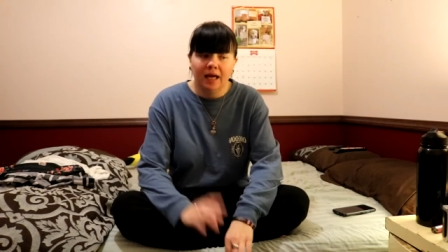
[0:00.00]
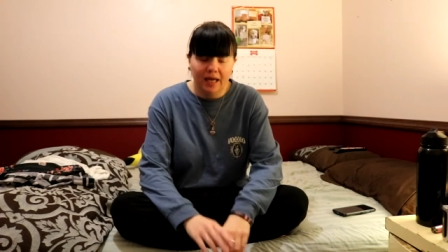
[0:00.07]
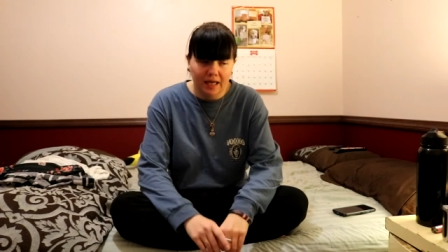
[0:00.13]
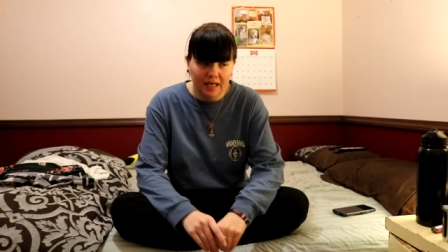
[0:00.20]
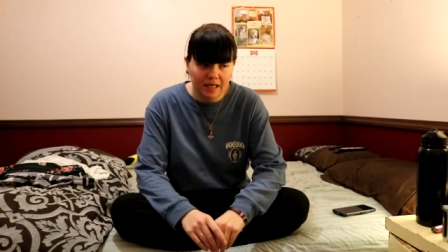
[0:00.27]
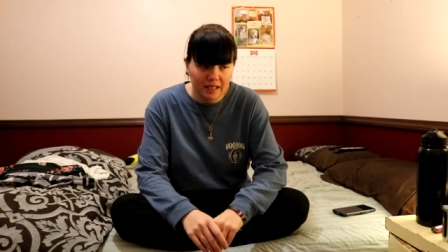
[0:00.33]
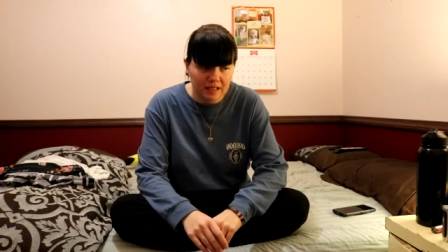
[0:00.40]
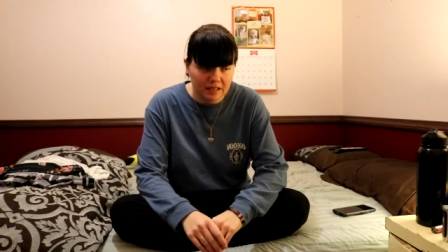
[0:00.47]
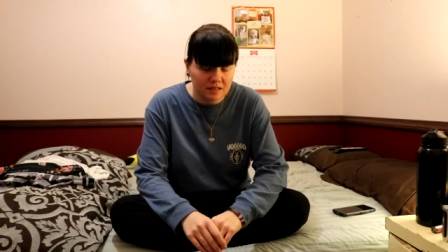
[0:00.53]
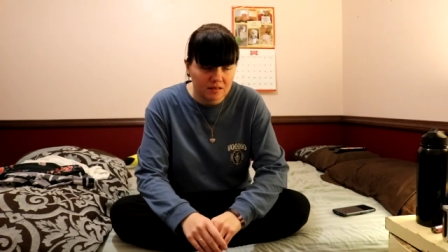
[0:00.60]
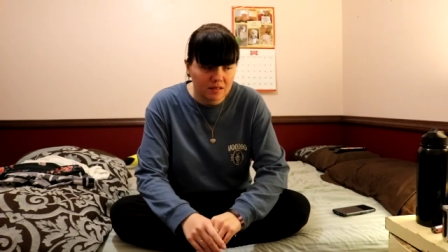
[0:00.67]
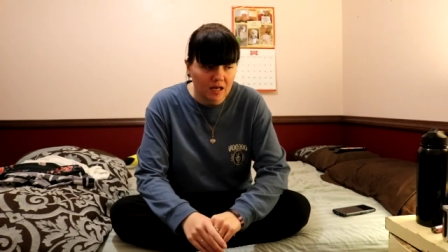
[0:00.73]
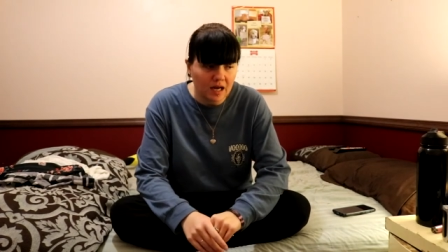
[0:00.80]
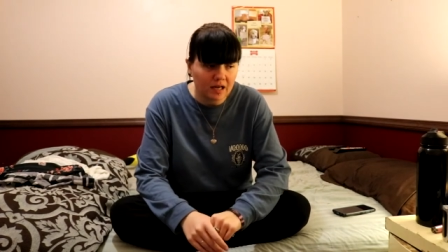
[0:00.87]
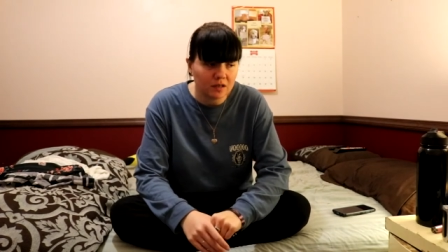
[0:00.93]

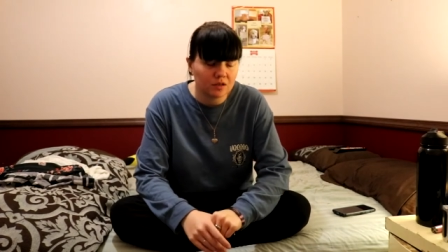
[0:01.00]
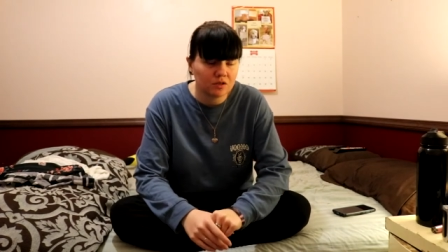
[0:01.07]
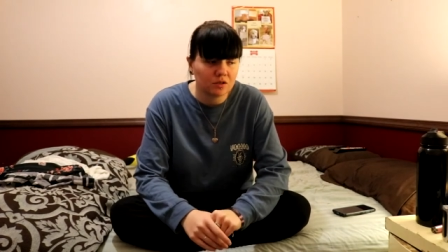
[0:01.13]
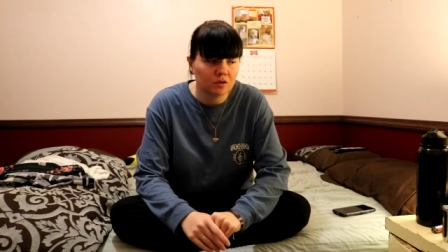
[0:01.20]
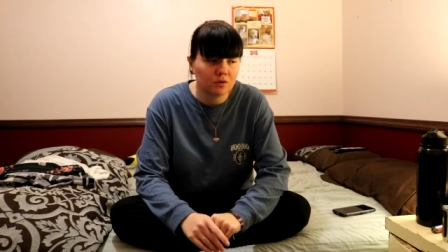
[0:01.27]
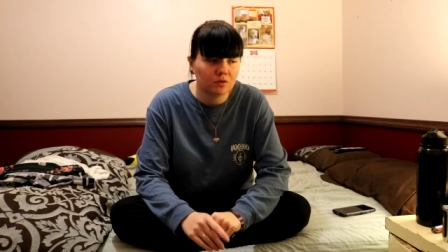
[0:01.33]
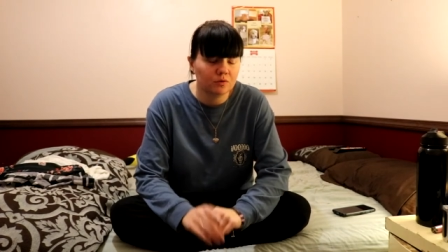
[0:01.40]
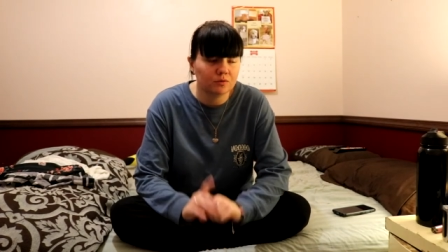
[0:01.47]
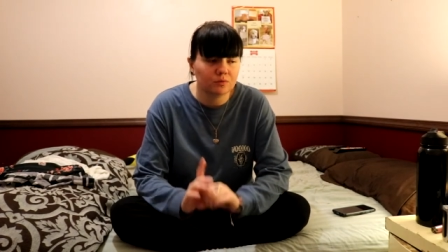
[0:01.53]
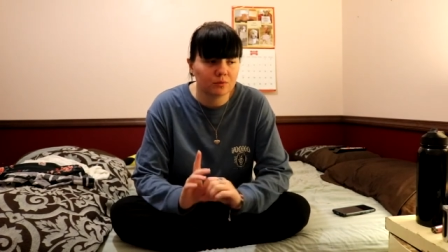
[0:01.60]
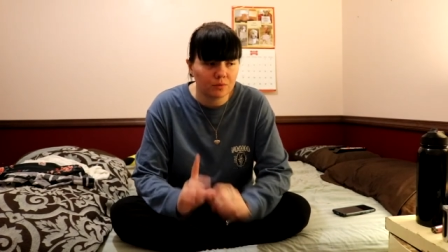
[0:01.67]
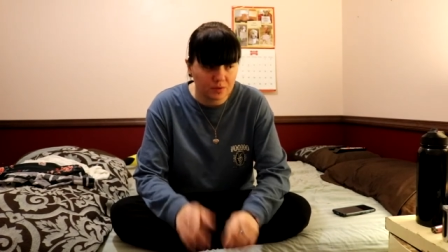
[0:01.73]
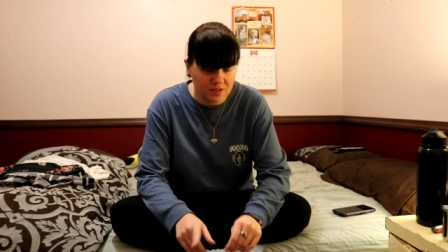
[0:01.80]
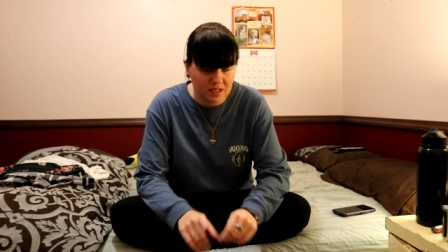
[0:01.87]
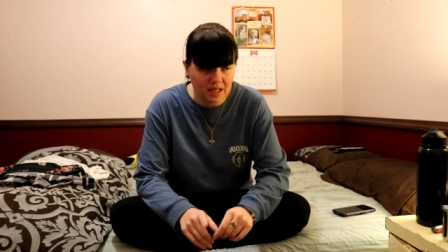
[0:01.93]
and I also
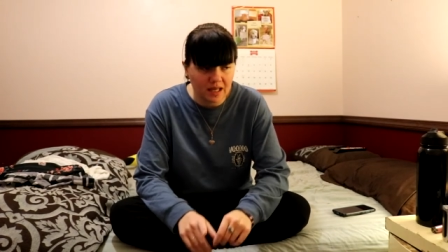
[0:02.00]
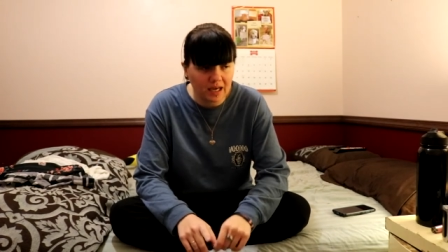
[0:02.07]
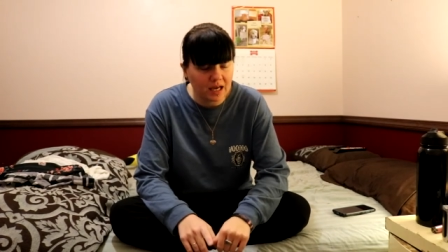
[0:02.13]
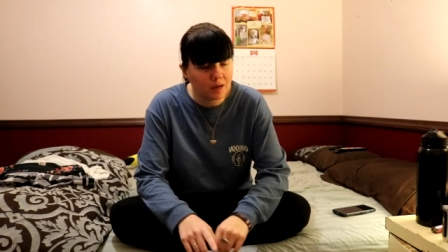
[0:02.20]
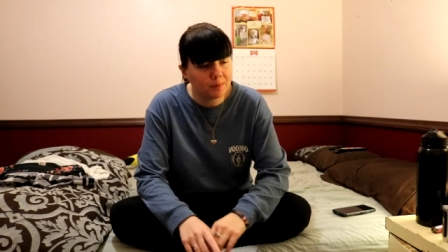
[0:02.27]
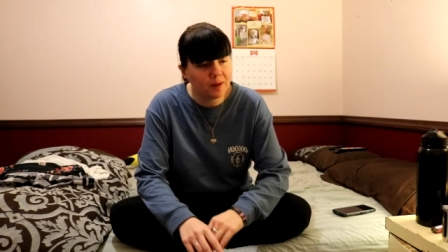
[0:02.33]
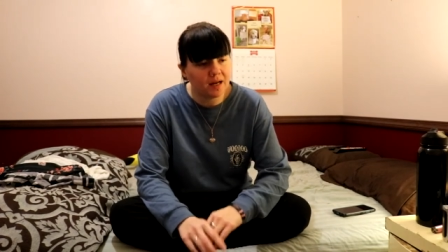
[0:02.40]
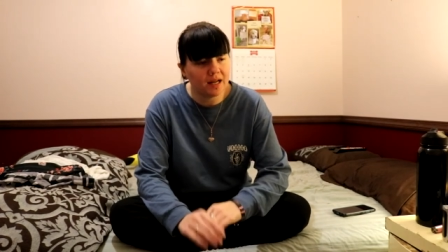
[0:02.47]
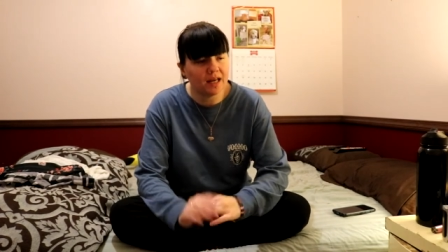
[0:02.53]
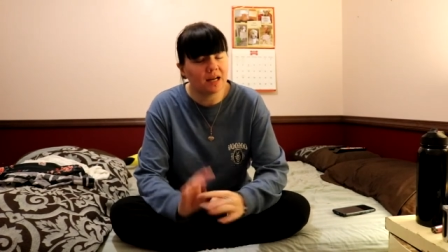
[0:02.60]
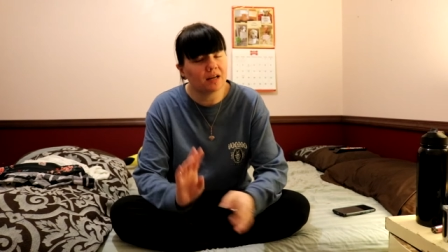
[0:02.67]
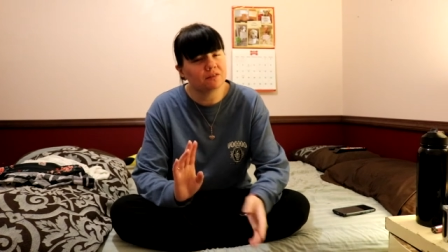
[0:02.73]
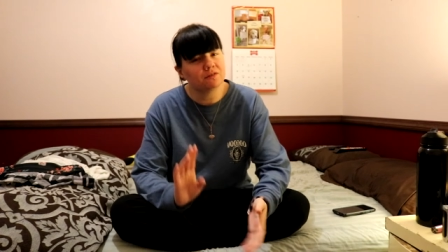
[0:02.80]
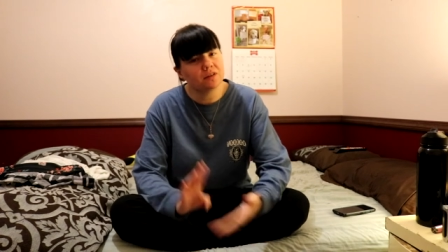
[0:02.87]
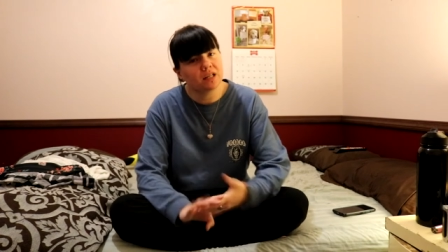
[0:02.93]
was thinking about it, and
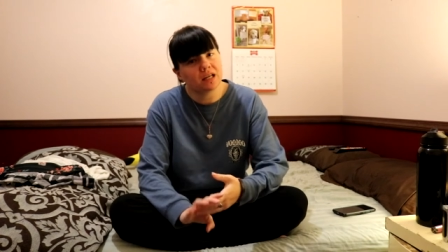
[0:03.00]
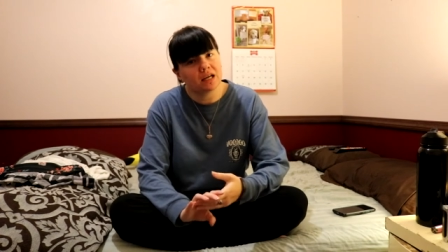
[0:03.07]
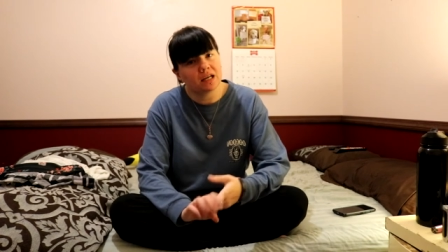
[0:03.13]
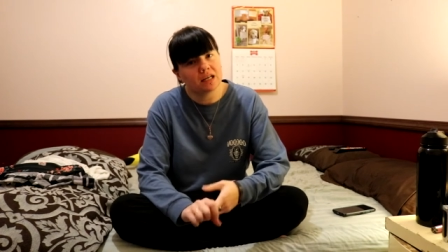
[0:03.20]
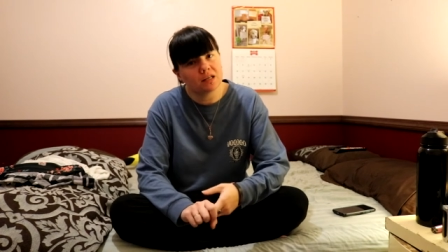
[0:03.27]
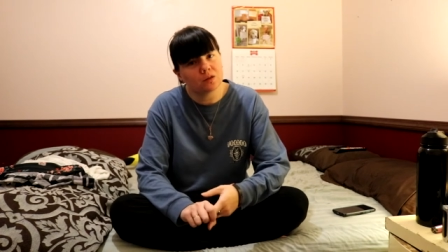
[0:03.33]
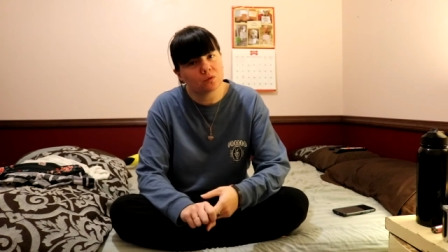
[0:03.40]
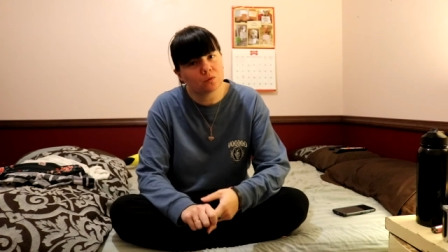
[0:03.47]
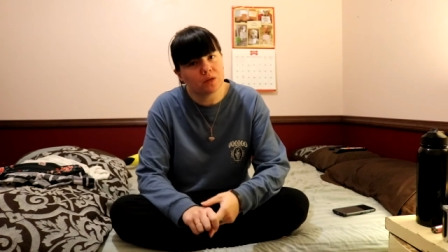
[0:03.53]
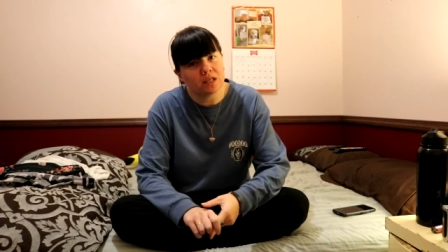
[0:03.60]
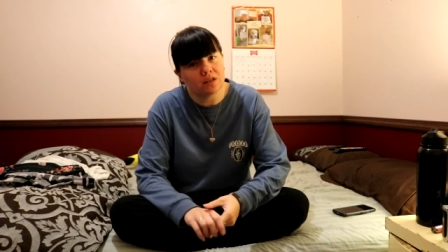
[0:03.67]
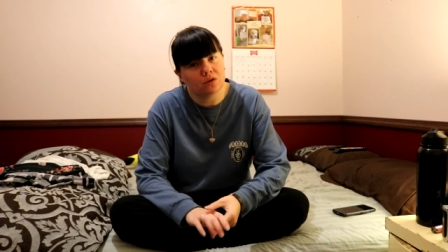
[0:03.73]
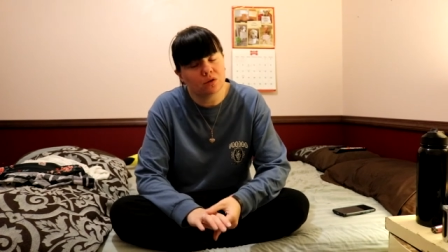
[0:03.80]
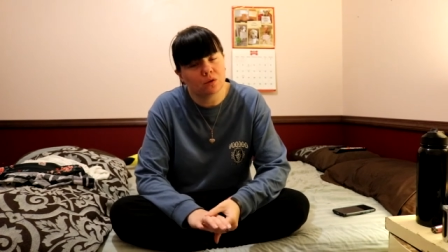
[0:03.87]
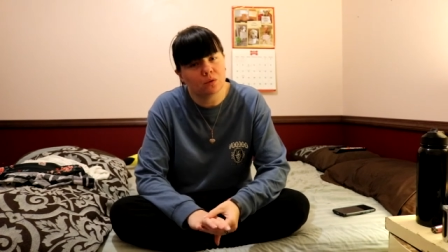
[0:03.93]
I feel like I need to
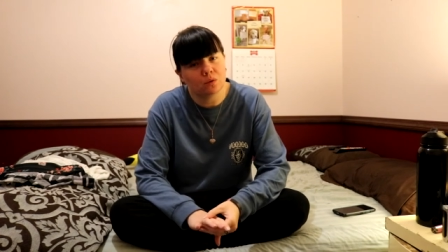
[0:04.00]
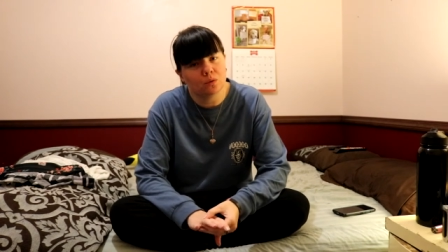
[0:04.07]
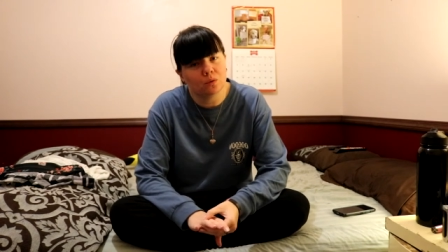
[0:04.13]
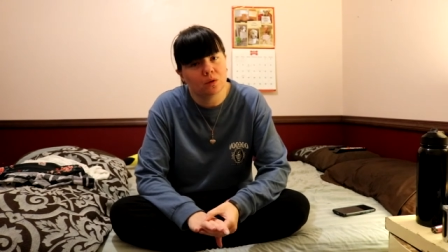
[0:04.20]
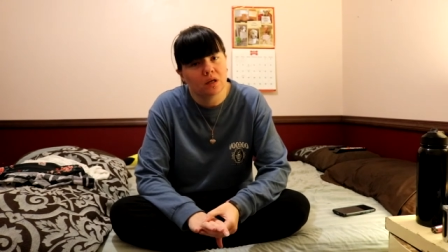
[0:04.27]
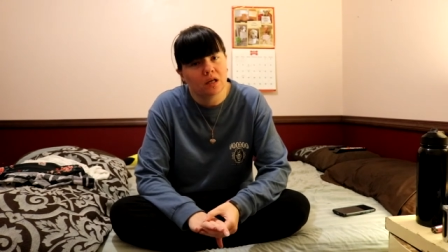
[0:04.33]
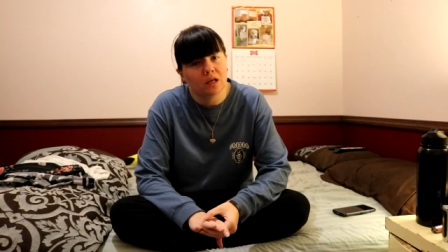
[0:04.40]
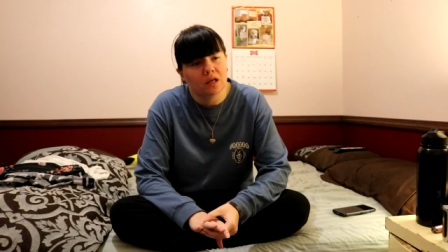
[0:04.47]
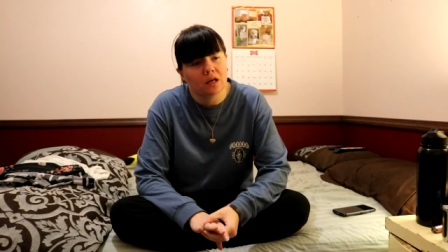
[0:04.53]
redo